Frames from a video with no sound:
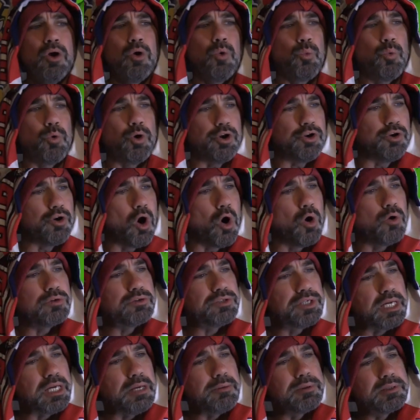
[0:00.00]
where no
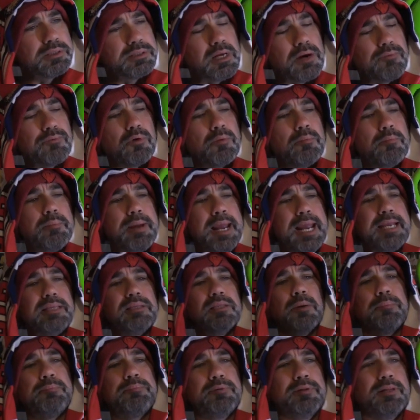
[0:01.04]
team has ever made
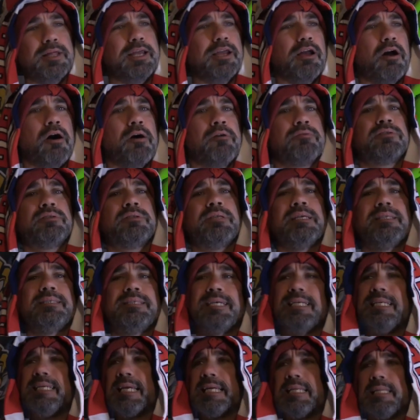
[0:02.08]
the playoffs that
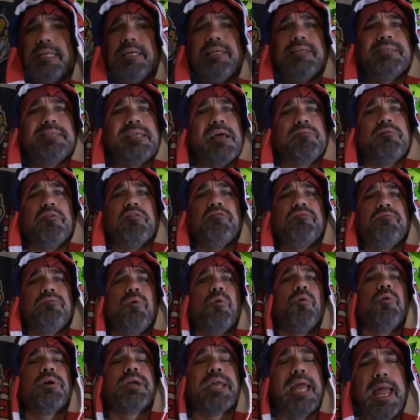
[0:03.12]
didn't at least have a
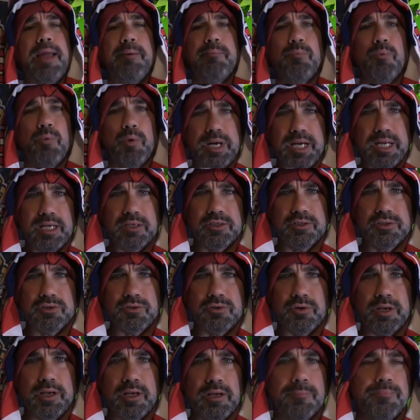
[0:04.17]
4-game winning
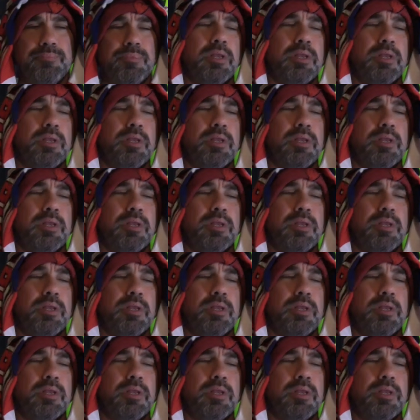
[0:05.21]
streak.